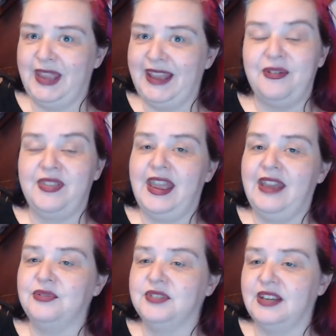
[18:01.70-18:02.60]
be out of the
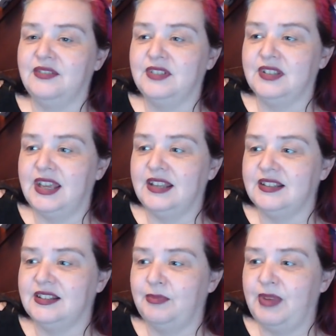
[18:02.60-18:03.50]
house after that
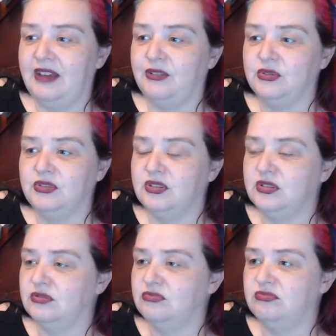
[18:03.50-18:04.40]
till about
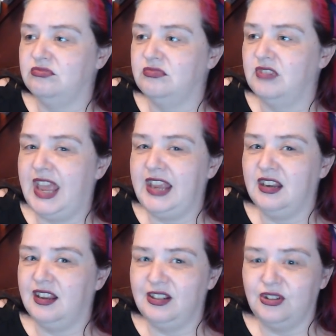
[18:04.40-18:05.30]
8,
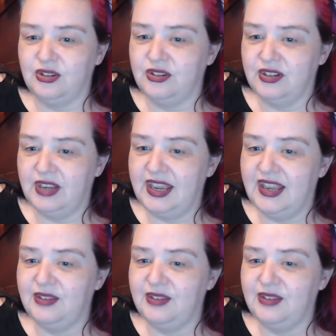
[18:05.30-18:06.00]
9 o'clock at night.